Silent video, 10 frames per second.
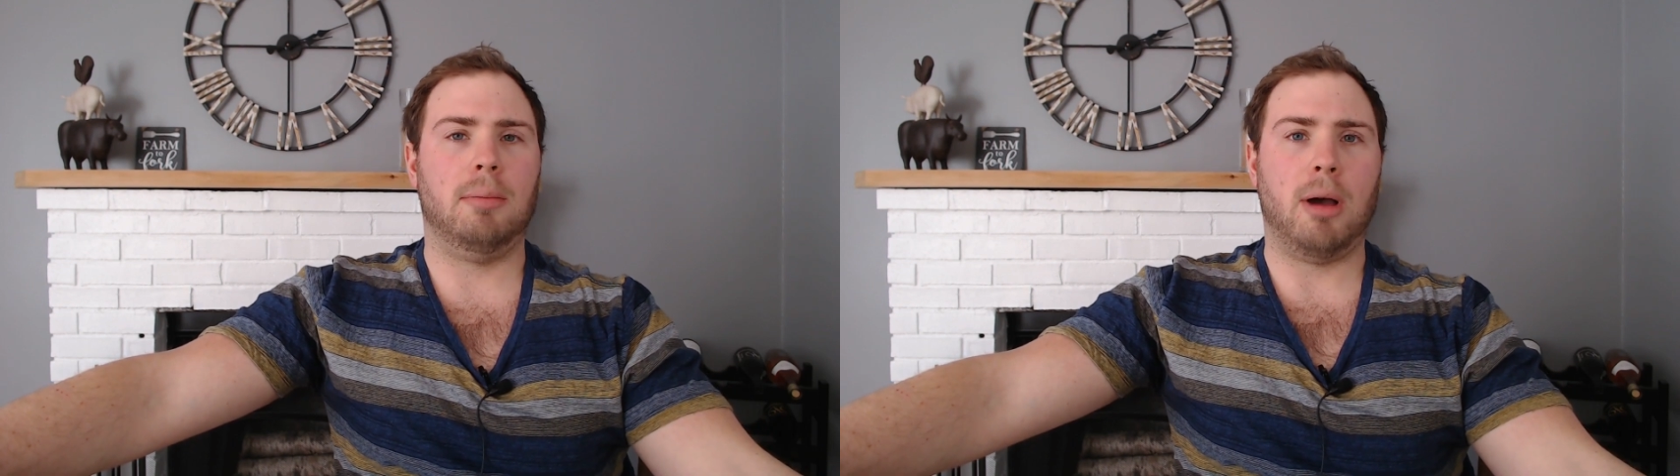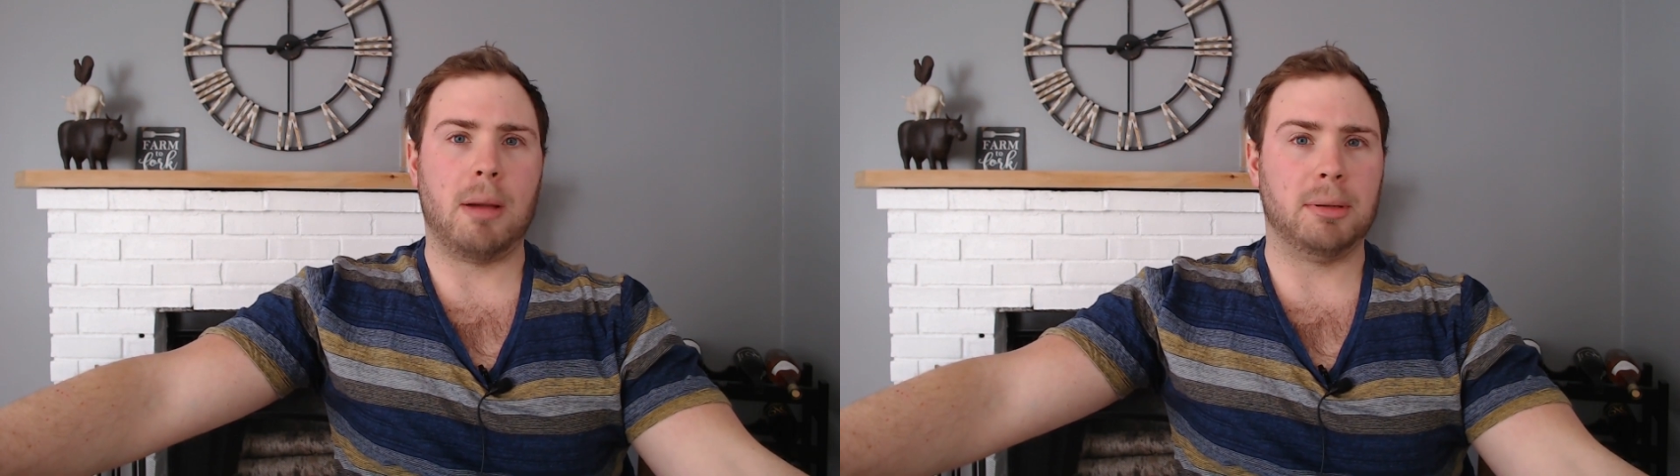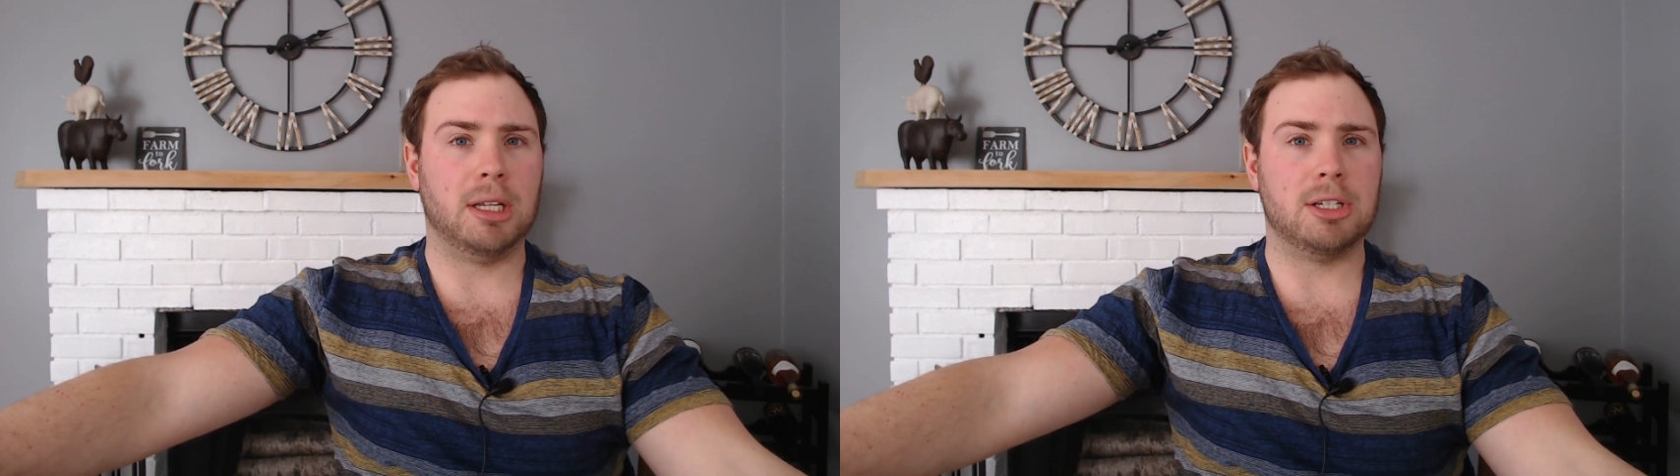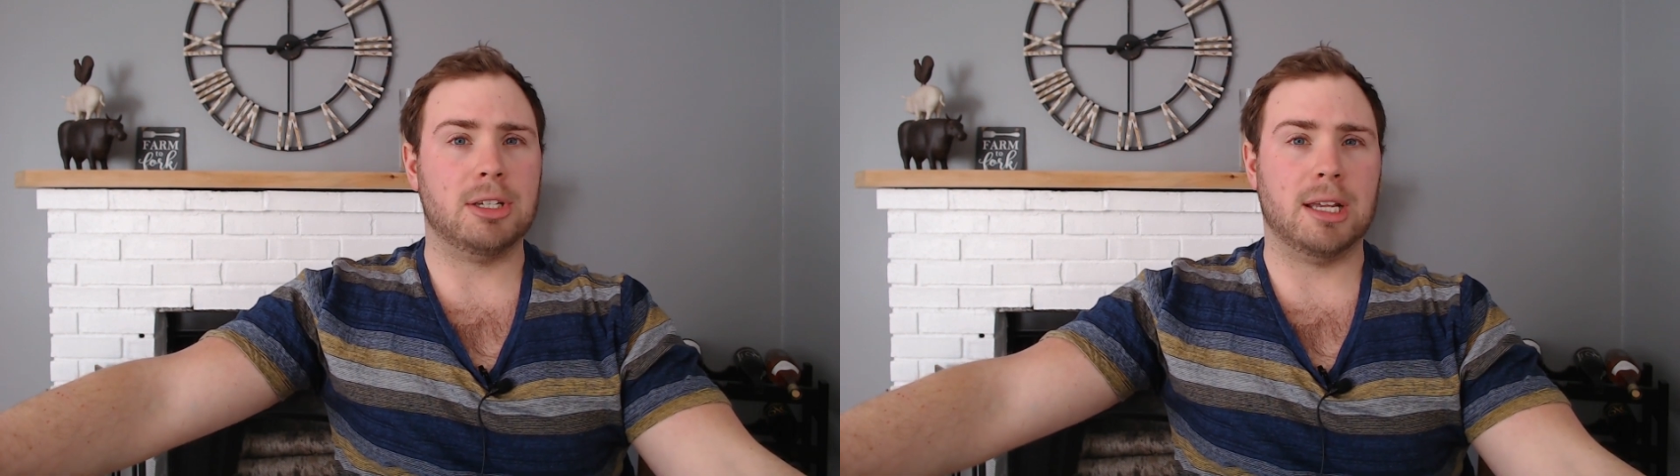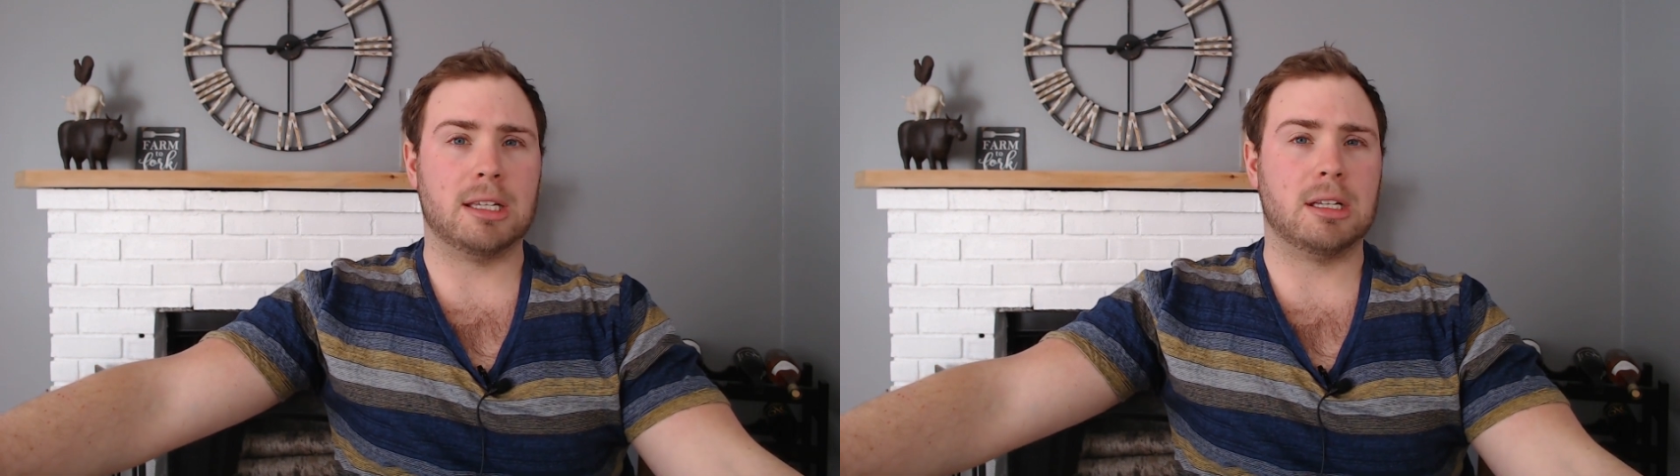
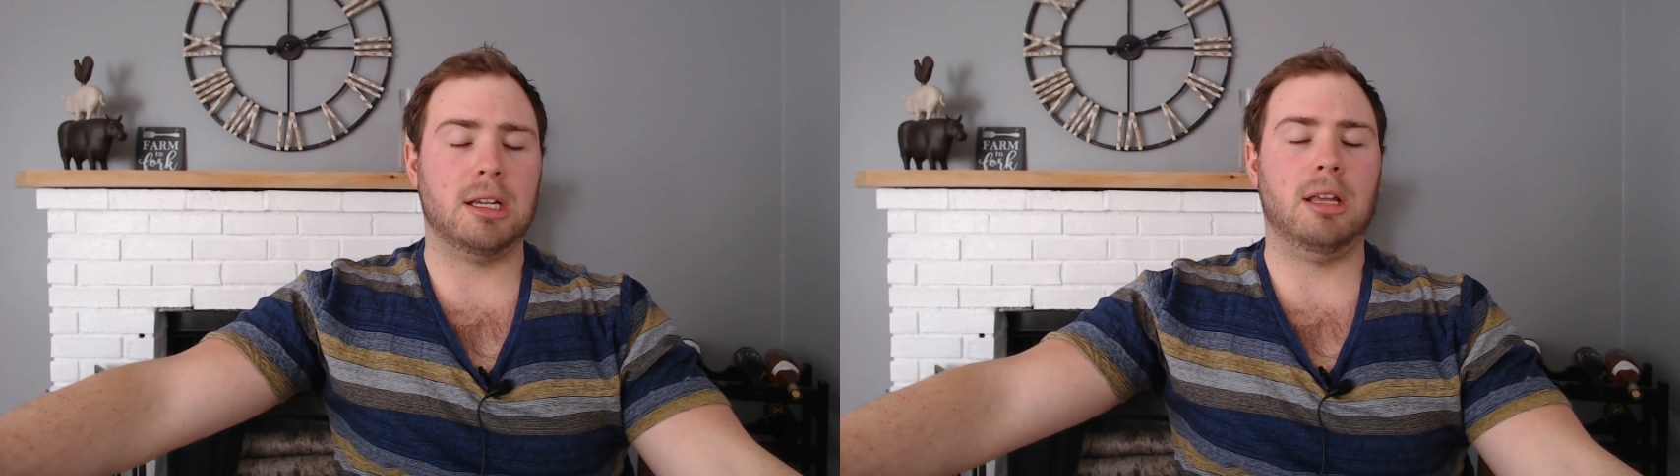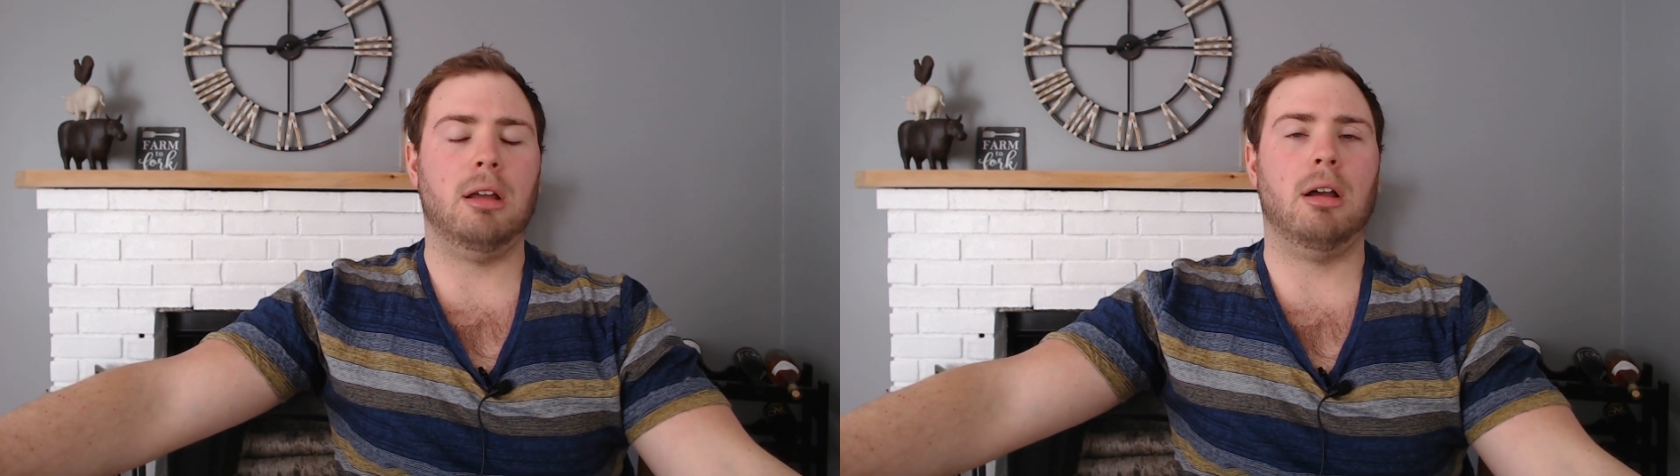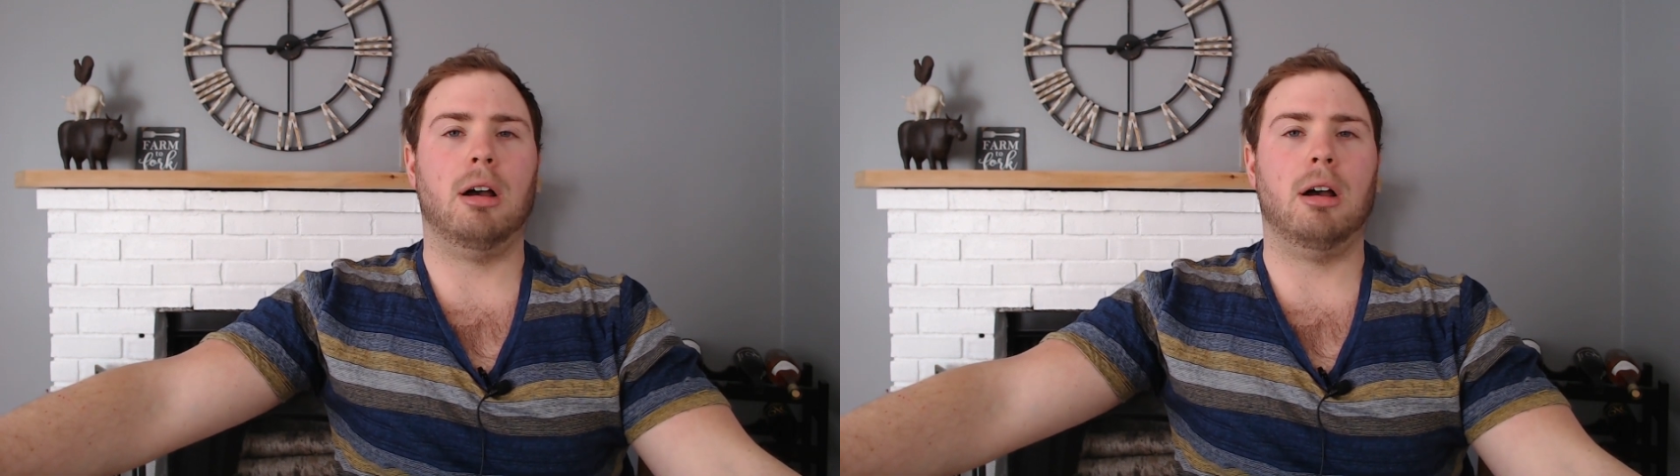population density.